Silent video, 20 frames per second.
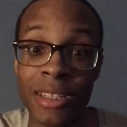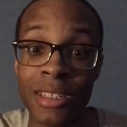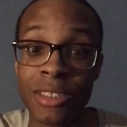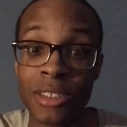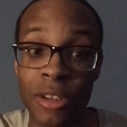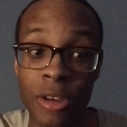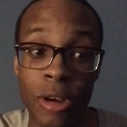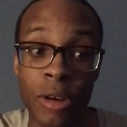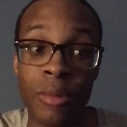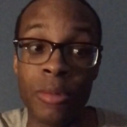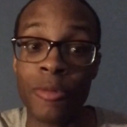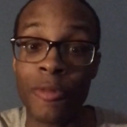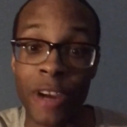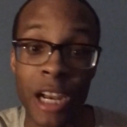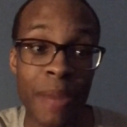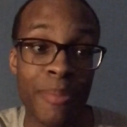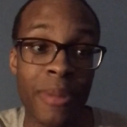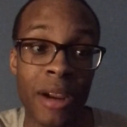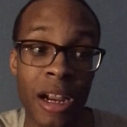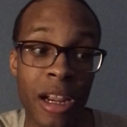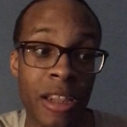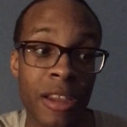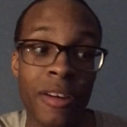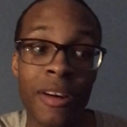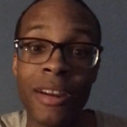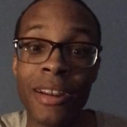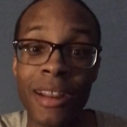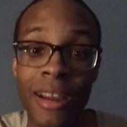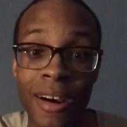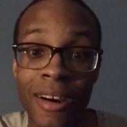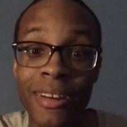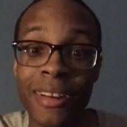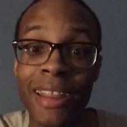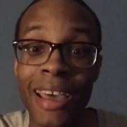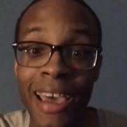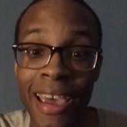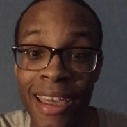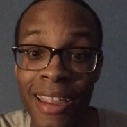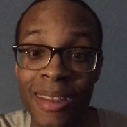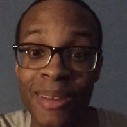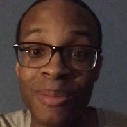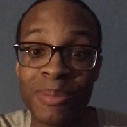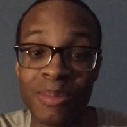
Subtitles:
So I'm very proud of you on that.